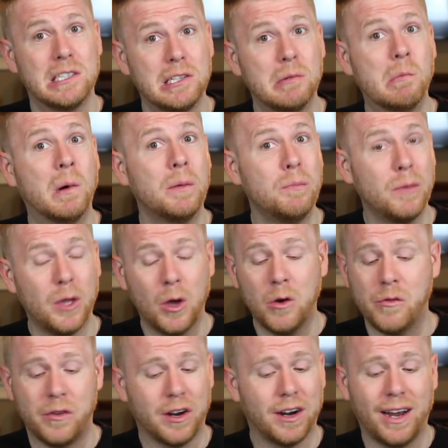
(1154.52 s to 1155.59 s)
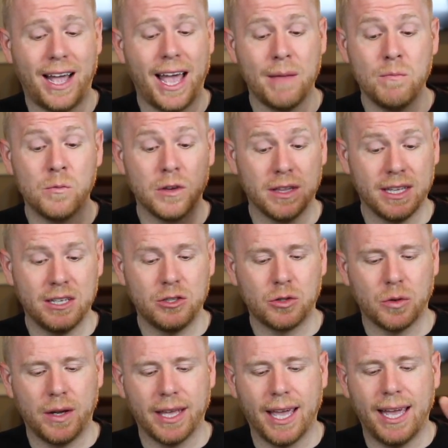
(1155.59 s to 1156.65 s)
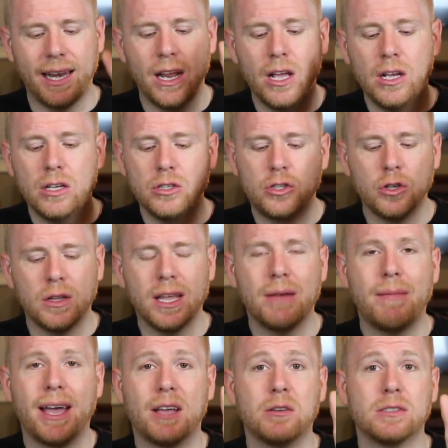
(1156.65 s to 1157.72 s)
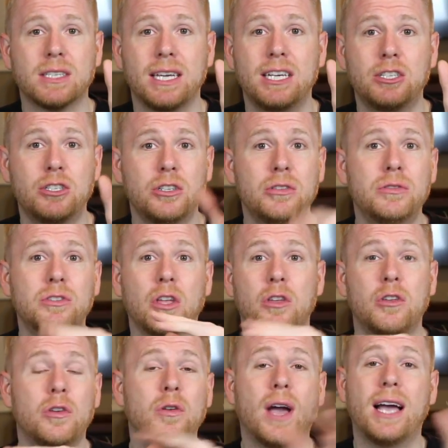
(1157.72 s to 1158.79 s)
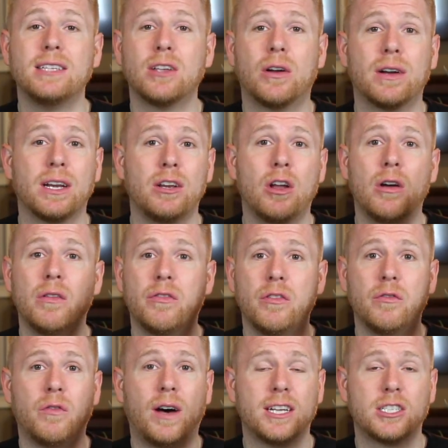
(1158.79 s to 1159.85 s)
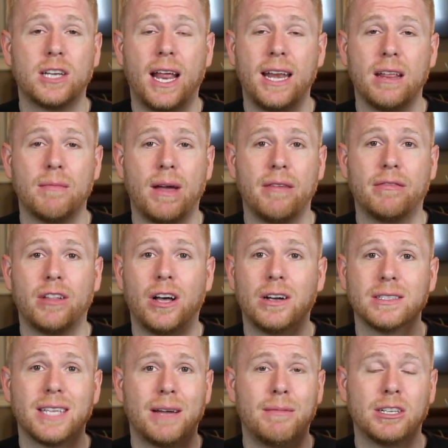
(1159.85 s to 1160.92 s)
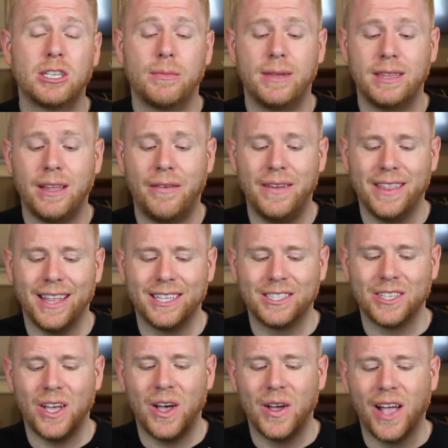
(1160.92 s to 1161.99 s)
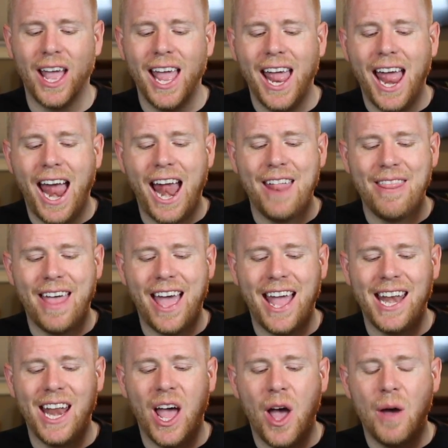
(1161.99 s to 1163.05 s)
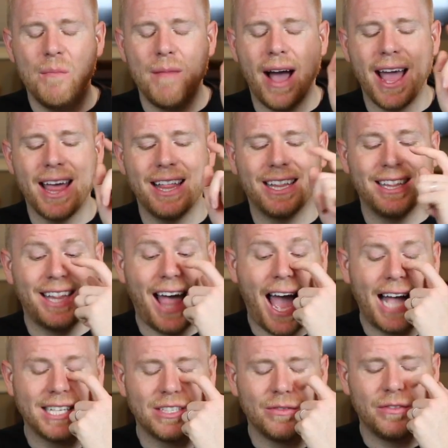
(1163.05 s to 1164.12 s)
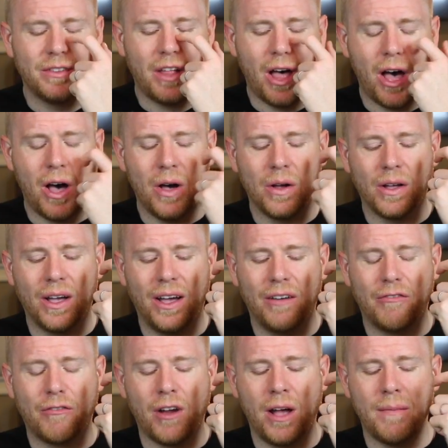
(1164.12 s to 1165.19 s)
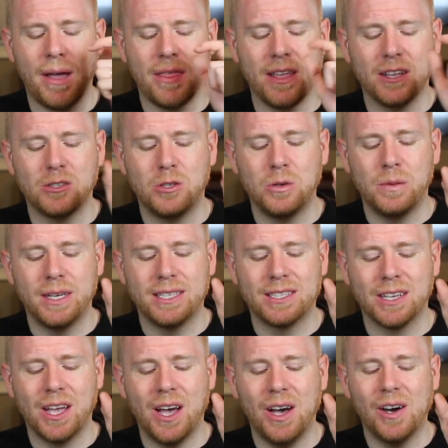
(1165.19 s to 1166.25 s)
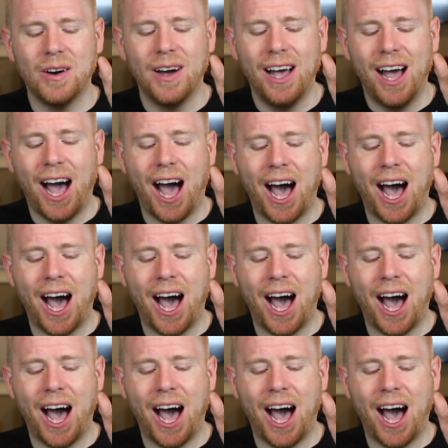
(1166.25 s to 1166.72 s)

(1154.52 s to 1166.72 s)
it won me over. I'm really enjoying it. Julia Michaels, Issues. You guys already know, if you've watched any of my vlogs, how much I've been loving that song. And then my last vlog from, I think, 2 weeks ago,